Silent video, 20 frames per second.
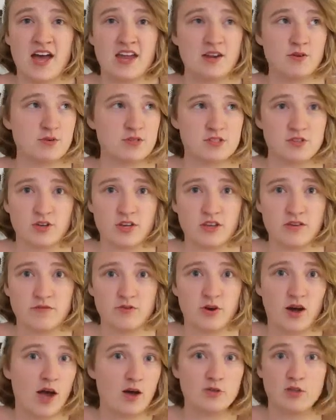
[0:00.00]
and it was looking
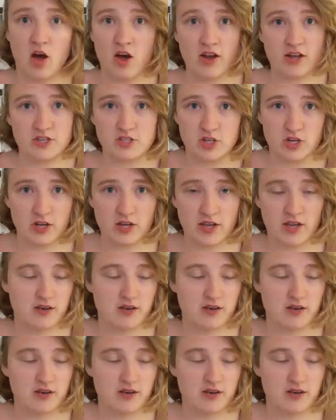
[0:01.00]
for how long it took,